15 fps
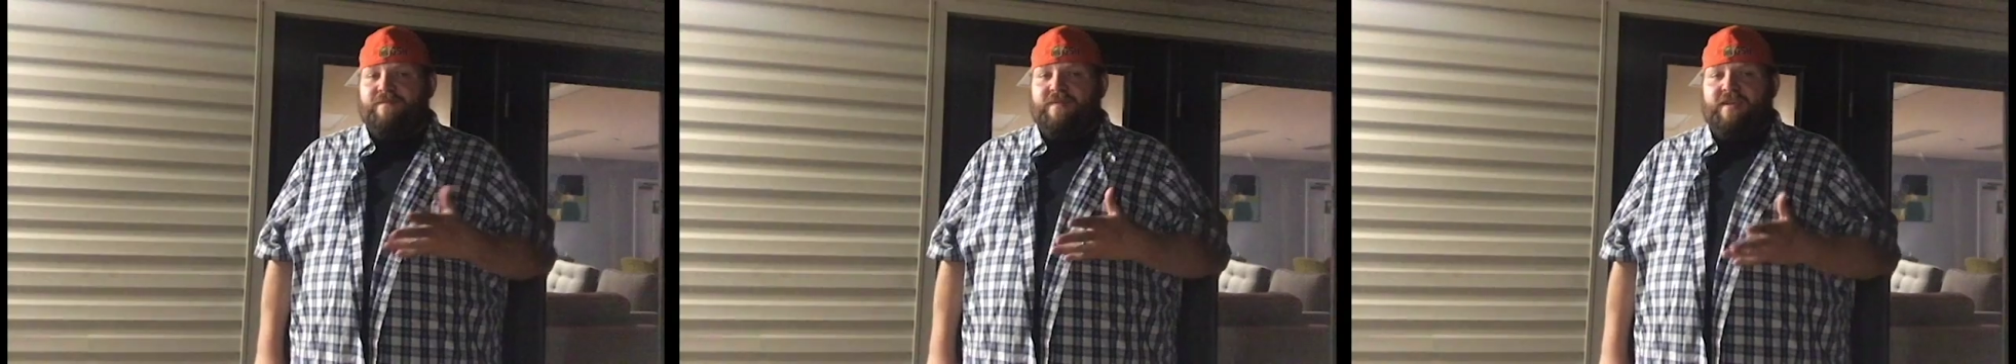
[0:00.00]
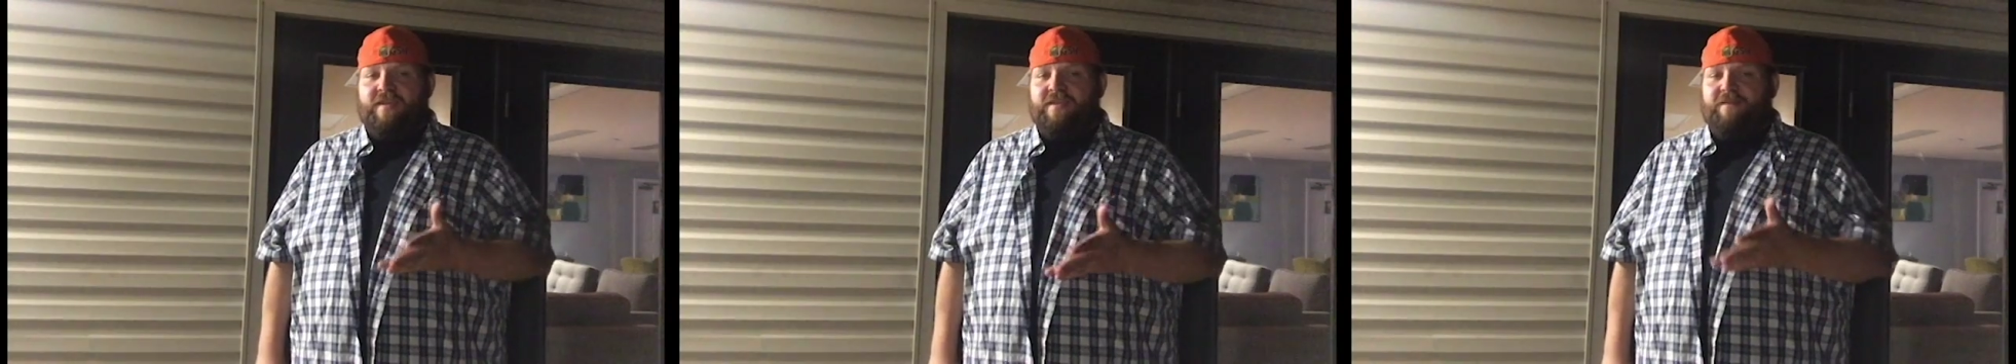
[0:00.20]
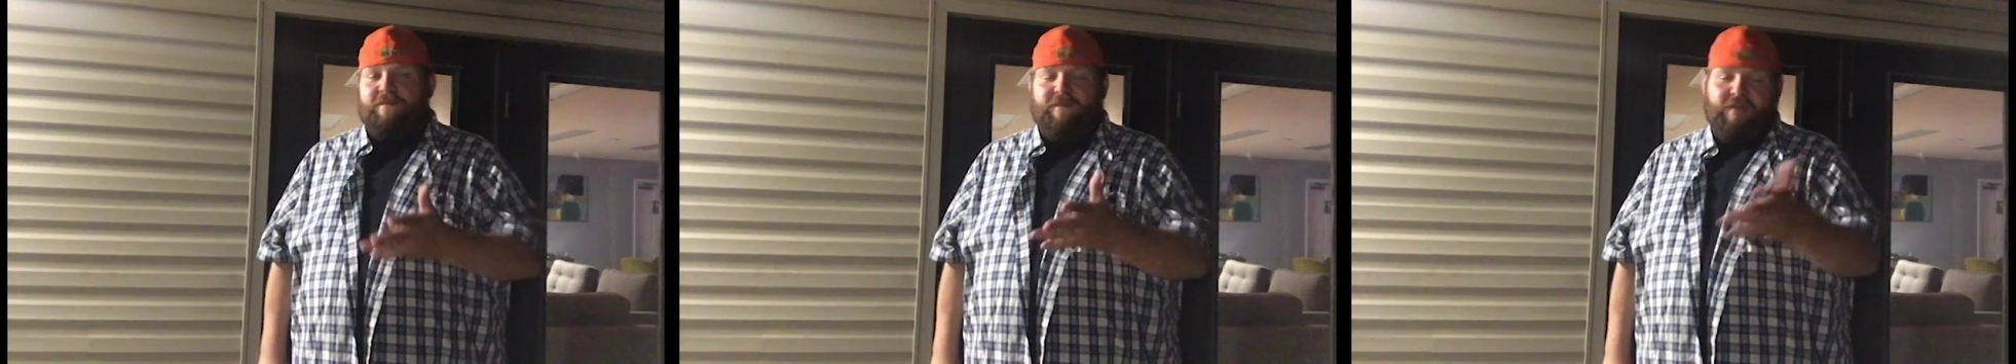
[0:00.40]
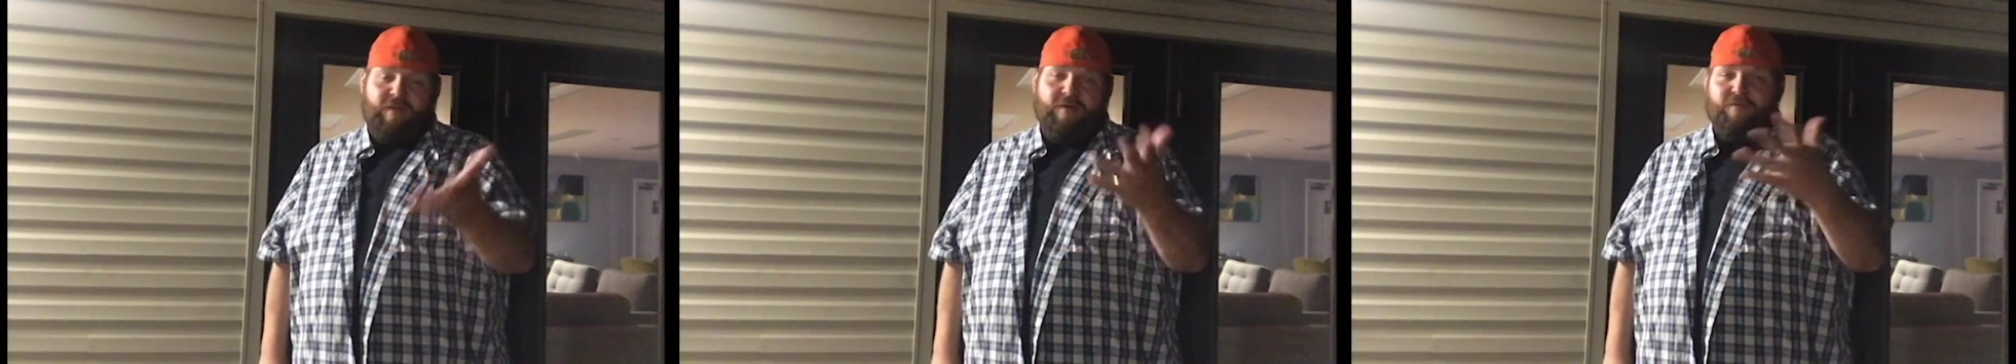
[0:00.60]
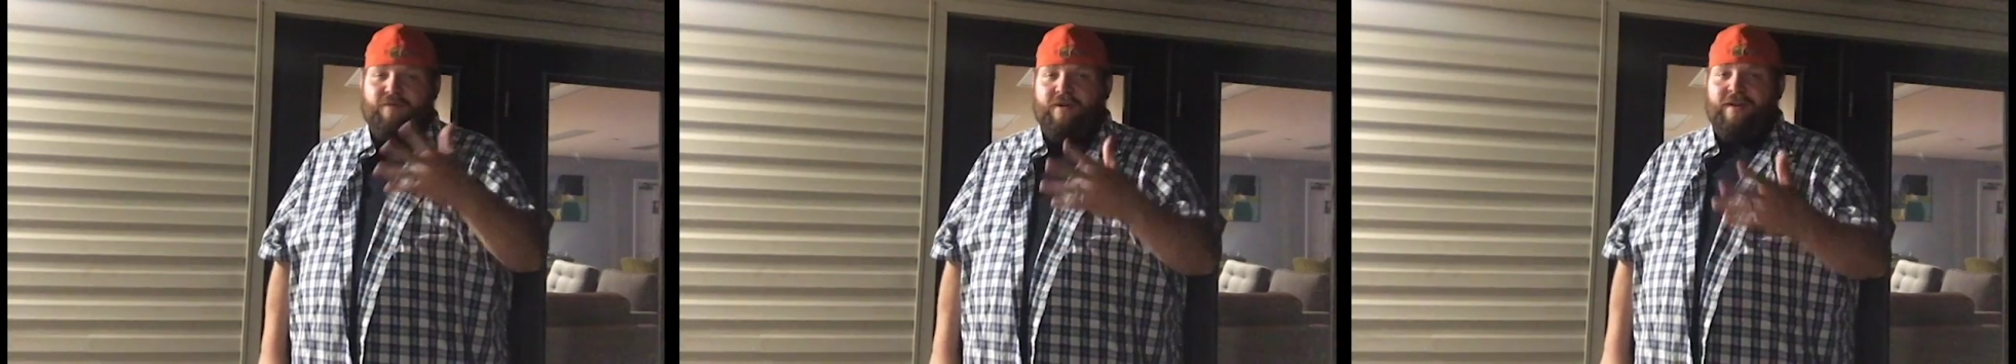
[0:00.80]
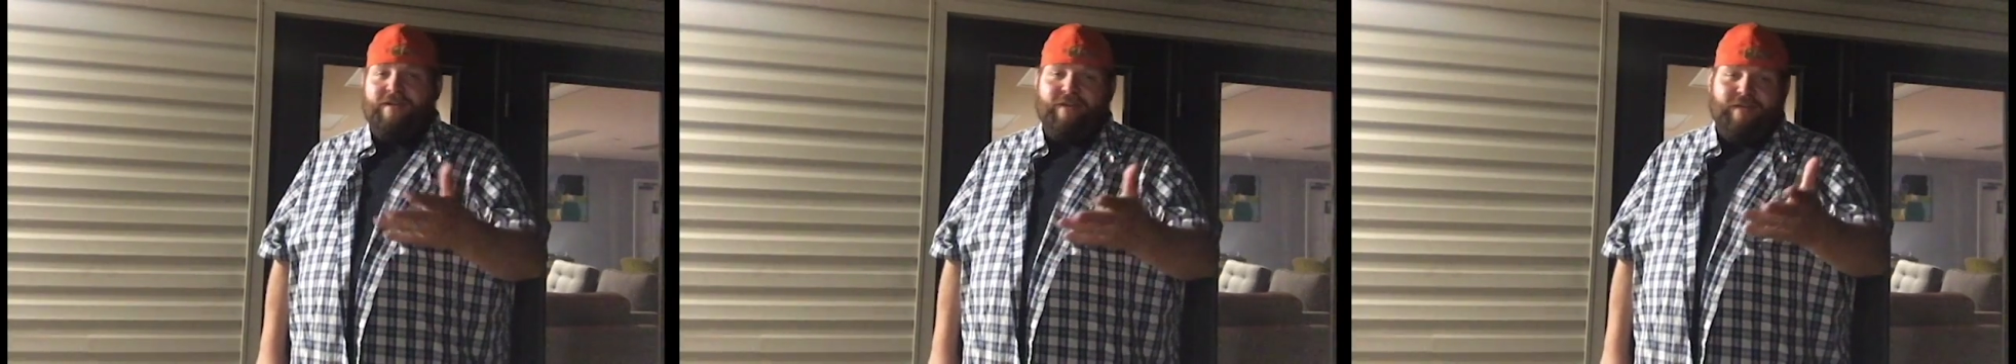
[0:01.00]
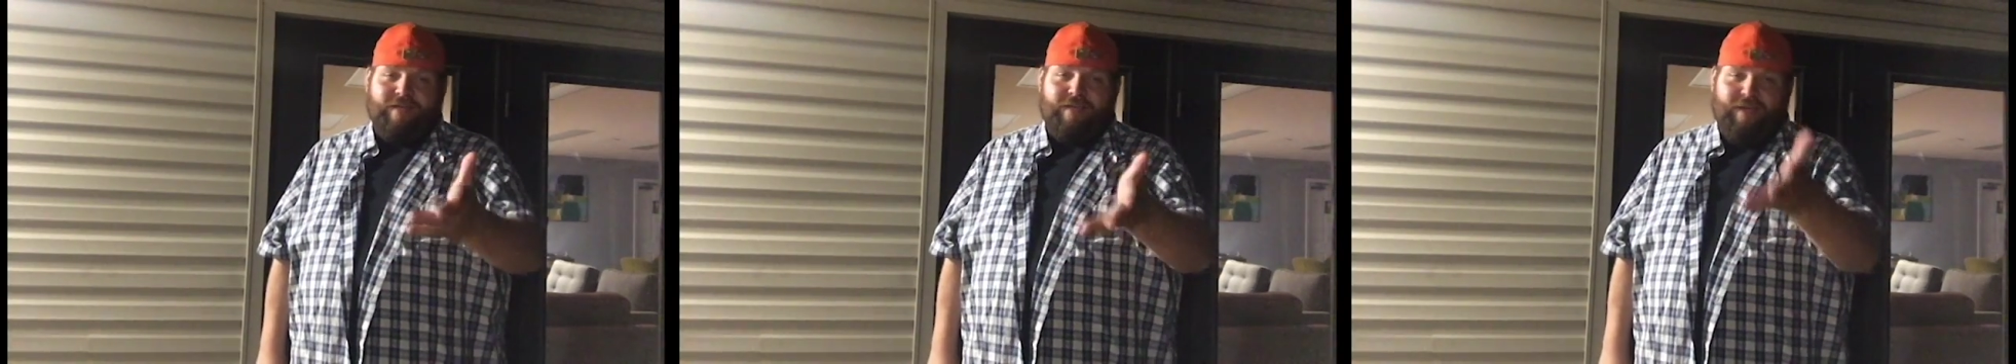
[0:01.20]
is a video project